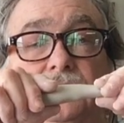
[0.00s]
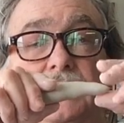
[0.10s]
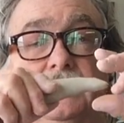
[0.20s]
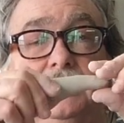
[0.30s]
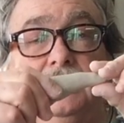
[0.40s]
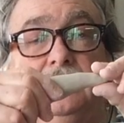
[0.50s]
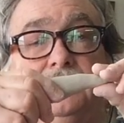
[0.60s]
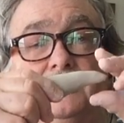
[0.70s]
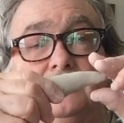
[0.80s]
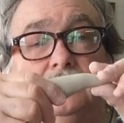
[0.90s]
fairly
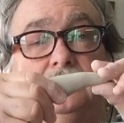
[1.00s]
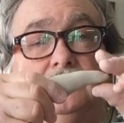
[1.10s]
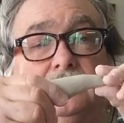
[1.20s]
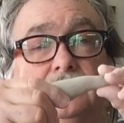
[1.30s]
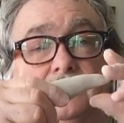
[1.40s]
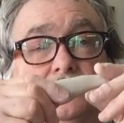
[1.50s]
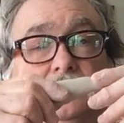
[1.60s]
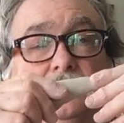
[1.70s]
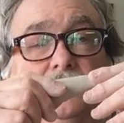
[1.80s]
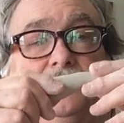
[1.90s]
even.
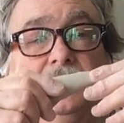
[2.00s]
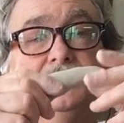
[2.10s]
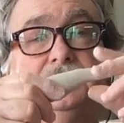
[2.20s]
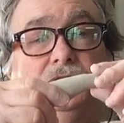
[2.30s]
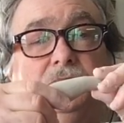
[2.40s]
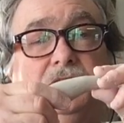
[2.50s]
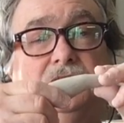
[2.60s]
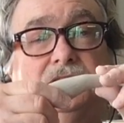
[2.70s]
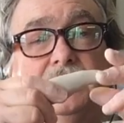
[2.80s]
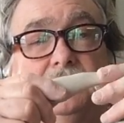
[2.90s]
The fins should be
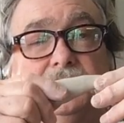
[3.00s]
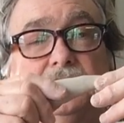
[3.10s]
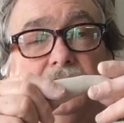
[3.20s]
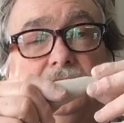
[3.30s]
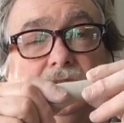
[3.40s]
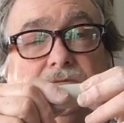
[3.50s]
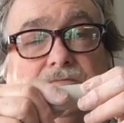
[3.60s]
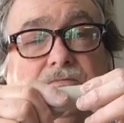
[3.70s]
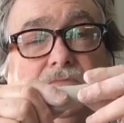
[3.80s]
the same size.